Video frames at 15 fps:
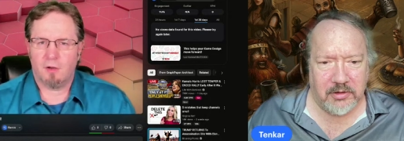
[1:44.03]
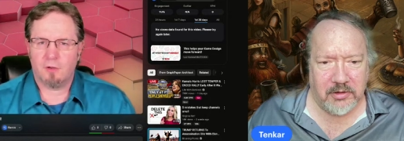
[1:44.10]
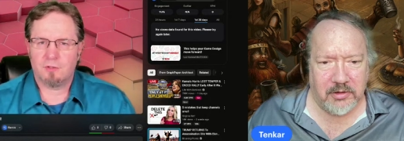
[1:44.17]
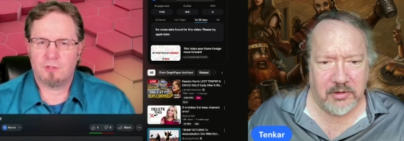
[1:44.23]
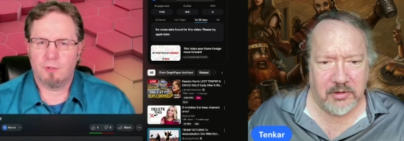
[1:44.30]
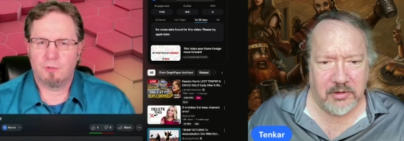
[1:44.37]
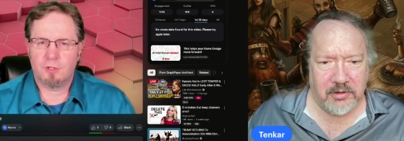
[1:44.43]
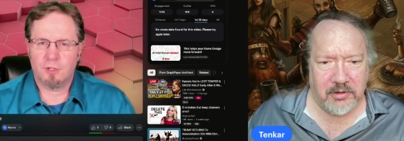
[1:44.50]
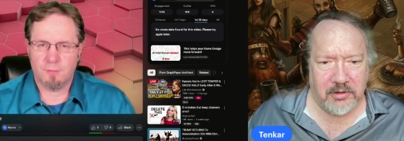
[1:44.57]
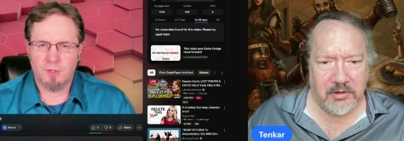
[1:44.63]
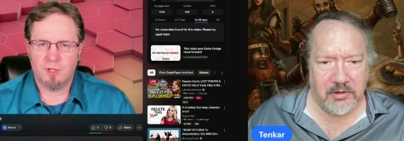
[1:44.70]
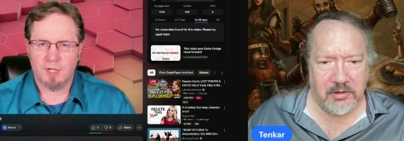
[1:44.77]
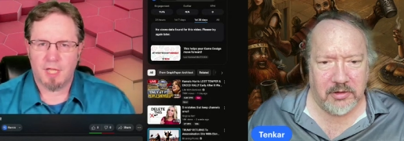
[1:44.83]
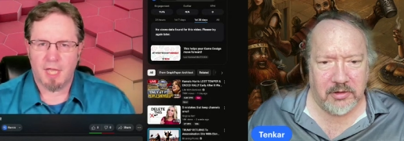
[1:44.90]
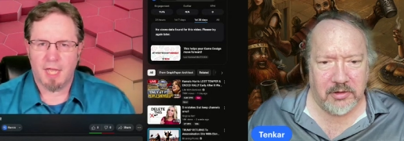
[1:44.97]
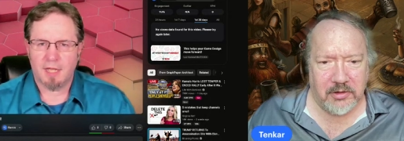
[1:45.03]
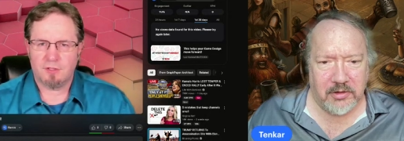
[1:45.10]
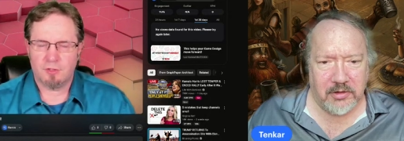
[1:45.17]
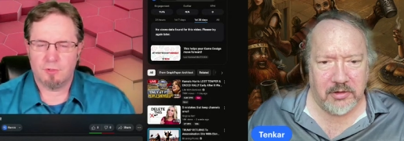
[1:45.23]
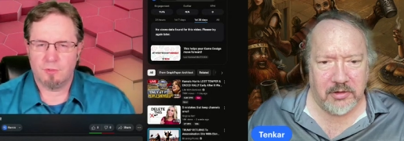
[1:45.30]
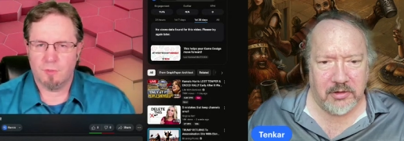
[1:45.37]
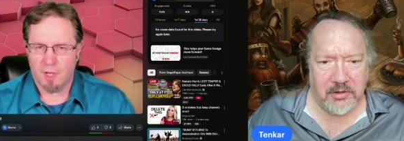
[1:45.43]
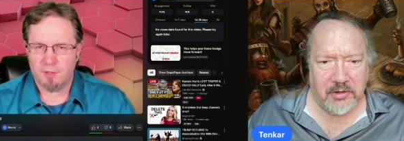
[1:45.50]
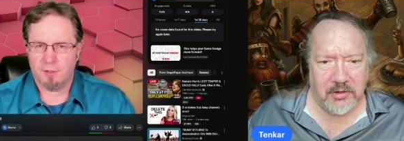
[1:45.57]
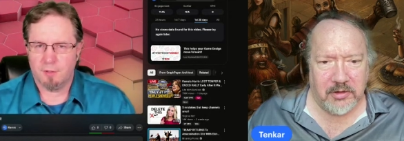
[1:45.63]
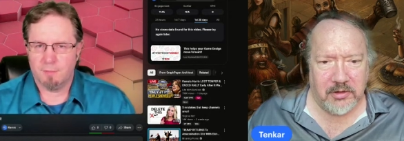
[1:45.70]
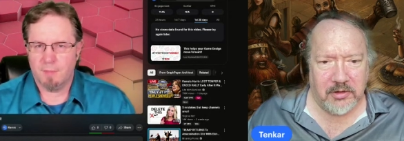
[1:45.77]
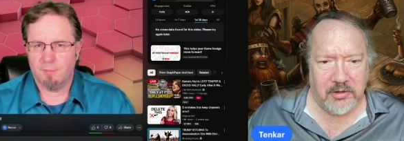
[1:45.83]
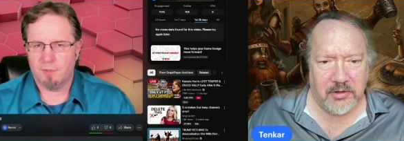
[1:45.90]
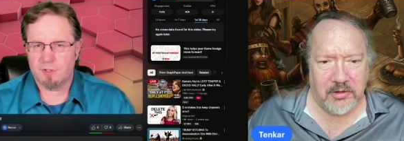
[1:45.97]
Speaker 1: communicate to other
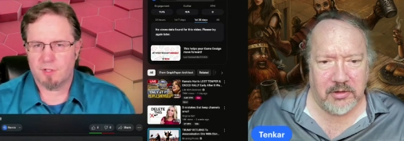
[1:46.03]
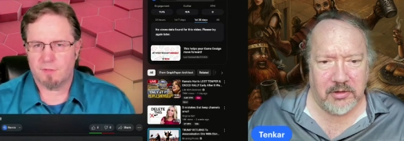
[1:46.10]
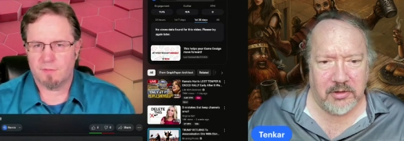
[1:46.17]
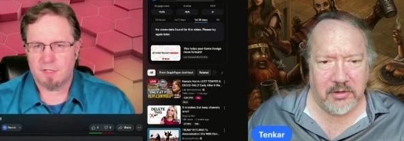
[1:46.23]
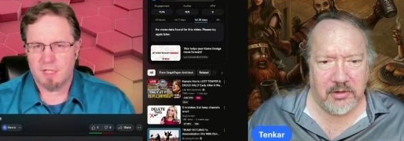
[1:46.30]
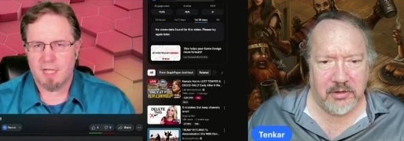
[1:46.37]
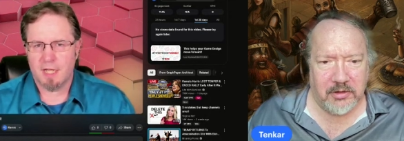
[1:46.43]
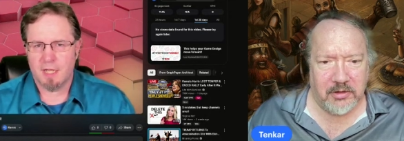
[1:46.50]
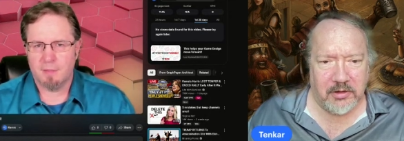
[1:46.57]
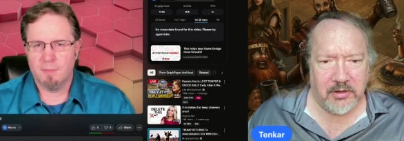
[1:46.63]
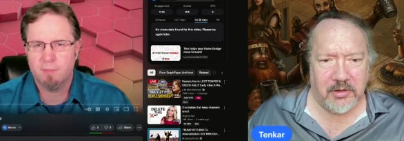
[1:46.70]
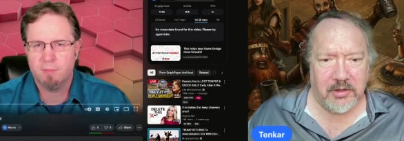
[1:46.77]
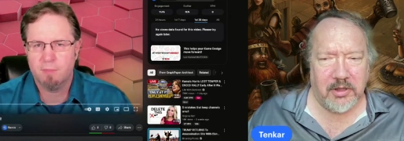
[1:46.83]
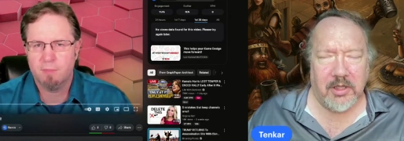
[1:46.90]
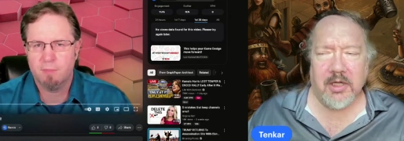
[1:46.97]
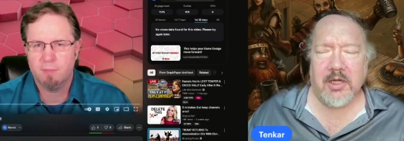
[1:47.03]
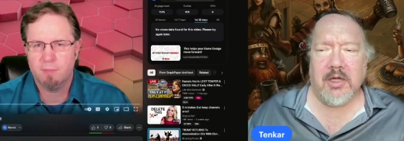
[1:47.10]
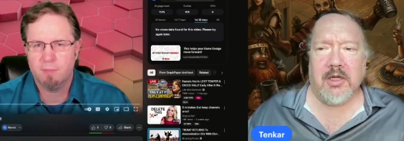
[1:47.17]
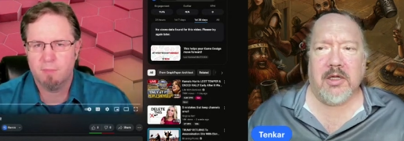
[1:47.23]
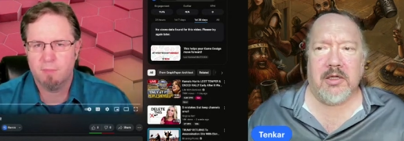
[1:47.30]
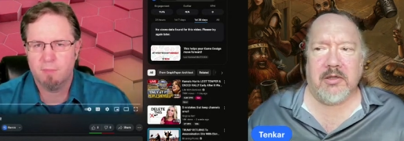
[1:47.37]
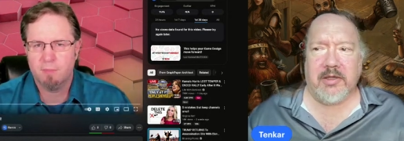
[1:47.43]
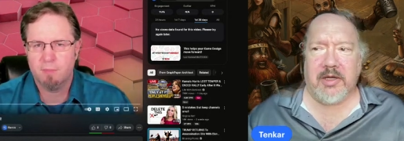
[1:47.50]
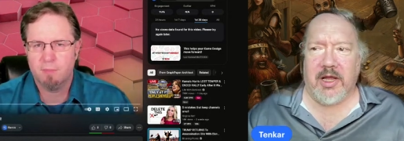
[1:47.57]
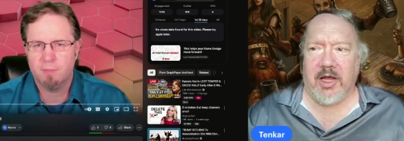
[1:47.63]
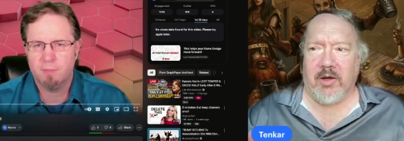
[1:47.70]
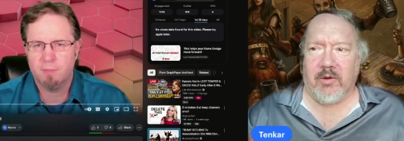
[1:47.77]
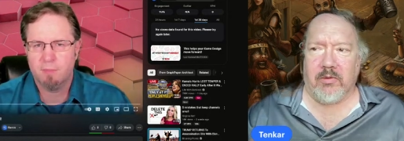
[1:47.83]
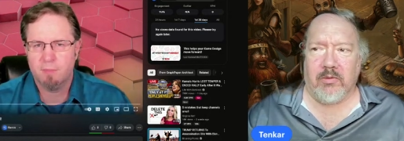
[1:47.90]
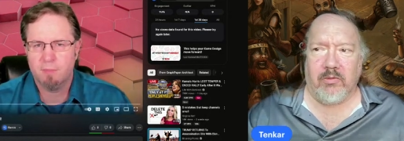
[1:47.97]
members of the team.
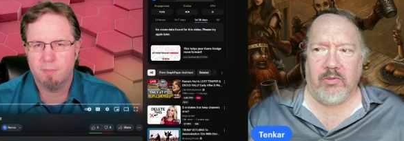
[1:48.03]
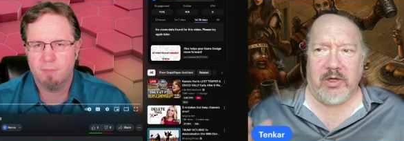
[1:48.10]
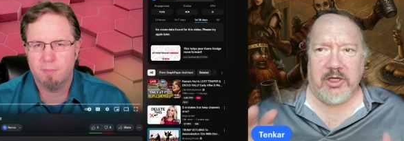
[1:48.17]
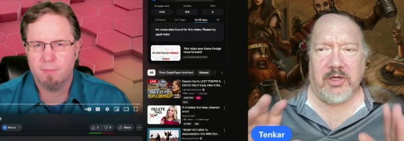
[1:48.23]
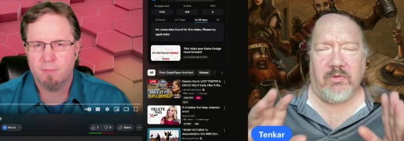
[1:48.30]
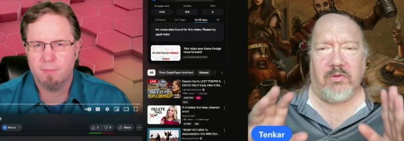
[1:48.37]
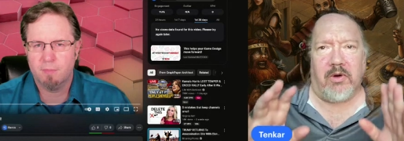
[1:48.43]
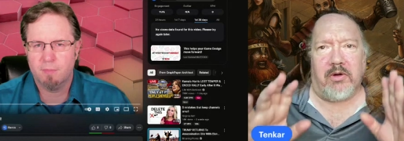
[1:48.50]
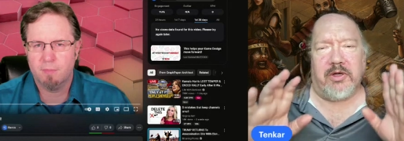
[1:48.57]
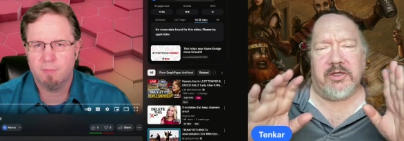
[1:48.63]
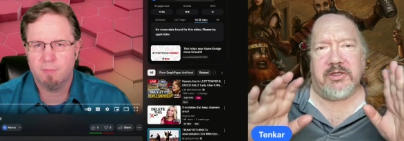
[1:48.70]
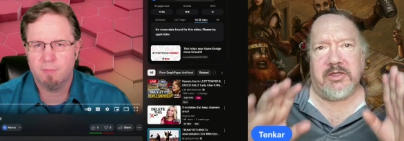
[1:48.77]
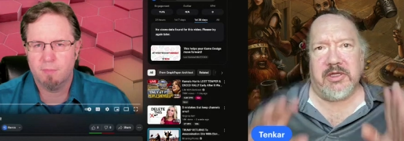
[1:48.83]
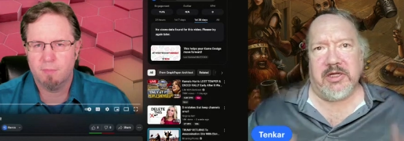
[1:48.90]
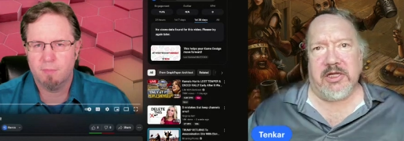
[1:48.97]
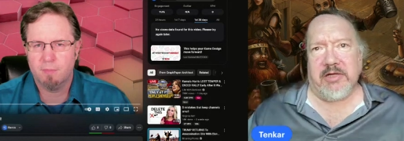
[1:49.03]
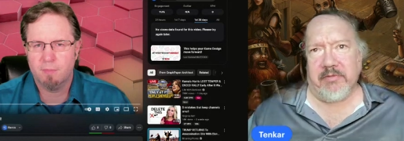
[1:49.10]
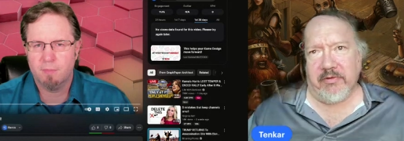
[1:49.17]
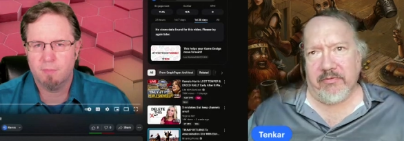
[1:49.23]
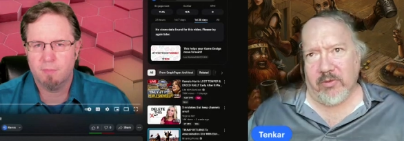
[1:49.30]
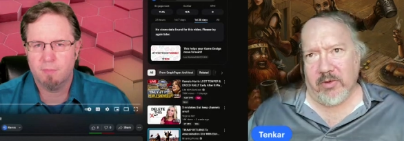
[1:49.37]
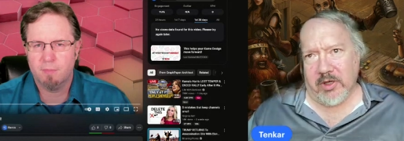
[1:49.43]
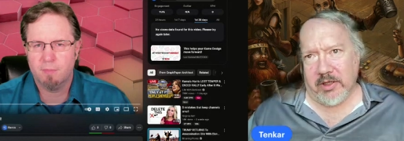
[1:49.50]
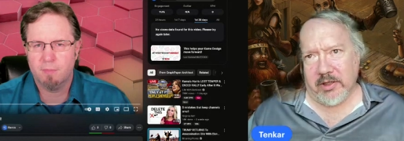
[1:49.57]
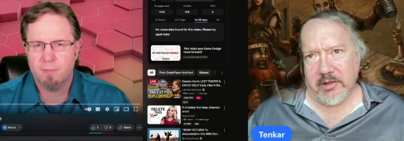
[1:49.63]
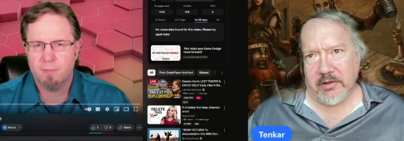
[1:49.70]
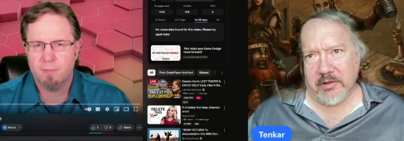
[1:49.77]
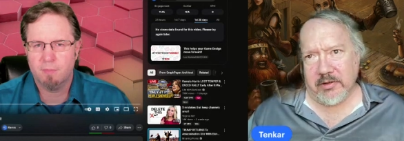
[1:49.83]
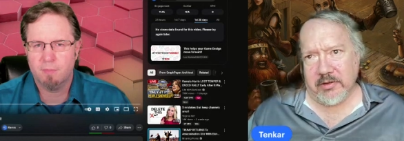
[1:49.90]
Speaker 2: Now, when you are a team of one,